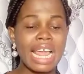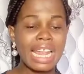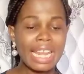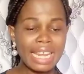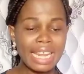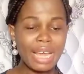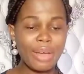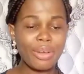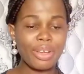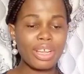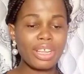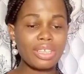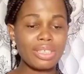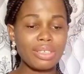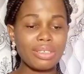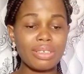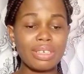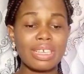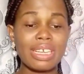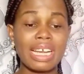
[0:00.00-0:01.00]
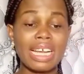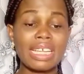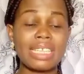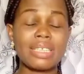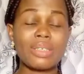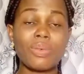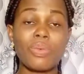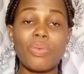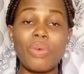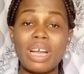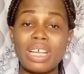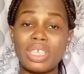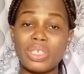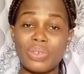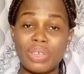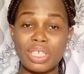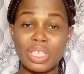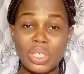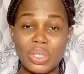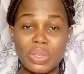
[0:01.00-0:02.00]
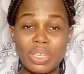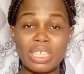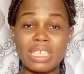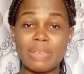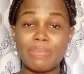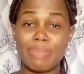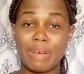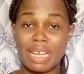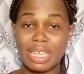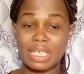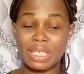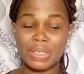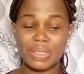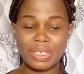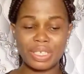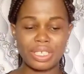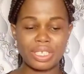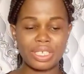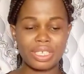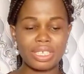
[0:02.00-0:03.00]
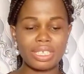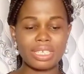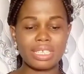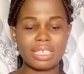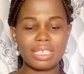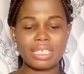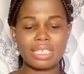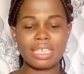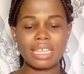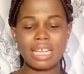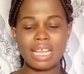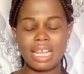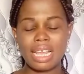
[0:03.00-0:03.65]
Now, we're going to look at what's 2020 past questions.